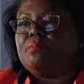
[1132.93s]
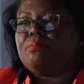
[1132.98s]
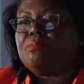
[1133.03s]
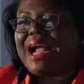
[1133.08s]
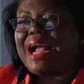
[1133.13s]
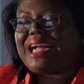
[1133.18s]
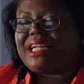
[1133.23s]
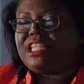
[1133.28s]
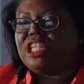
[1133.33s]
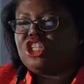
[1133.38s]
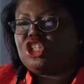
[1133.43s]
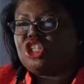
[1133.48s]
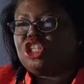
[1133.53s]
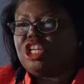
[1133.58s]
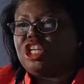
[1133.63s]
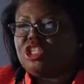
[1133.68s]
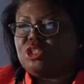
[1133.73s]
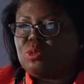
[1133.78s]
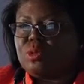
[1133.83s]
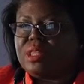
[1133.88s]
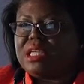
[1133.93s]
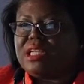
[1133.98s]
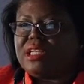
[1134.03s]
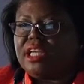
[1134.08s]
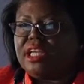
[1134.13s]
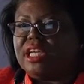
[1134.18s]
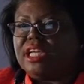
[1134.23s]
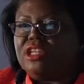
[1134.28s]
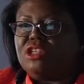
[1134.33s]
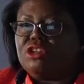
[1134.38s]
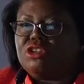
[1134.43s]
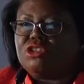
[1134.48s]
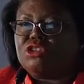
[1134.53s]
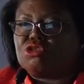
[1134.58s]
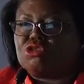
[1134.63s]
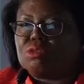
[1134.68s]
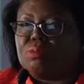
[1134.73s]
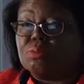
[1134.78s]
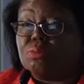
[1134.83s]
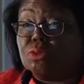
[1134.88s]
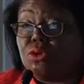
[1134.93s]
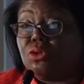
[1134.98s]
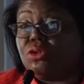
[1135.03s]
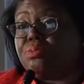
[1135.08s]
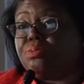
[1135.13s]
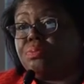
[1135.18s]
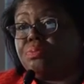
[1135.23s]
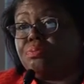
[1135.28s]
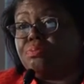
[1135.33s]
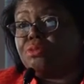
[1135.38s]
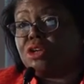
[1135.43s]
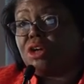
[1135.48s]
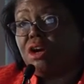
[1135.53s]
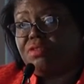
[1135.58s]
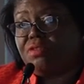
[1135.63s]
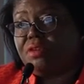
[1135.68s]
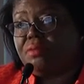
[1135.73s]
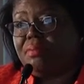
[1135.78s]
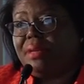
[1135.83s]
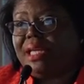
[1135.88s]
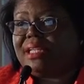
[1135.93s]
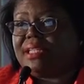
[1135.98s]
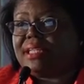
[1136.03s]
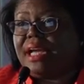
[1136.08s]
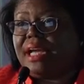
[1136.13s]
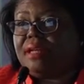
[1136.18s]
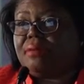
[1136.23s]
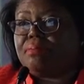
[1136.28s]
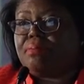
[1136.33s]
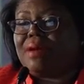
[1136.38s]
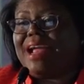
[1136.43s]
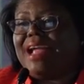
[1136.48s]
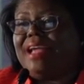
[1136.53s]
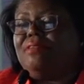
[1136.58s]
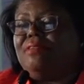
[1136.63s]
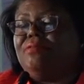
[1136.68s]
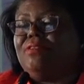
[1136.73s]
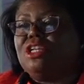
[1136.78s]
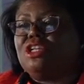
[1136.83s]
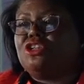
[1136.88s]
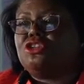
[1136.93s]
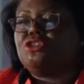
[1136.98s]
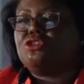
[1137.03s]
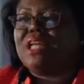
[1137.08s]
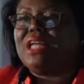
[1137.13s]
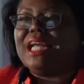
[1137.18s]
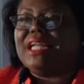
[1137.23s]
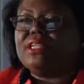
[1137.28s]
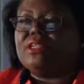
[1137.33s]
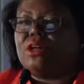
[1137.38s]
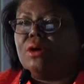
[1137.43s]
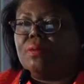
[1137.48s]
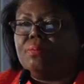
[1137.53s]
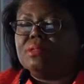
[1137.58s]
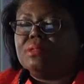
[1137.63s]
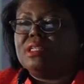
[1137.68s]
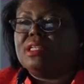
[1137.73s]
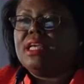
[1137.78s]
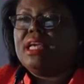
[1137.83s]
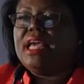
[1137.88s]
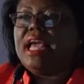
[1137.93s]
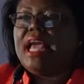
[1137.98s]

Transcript: practitioners within the industry, both government and private, should adopt.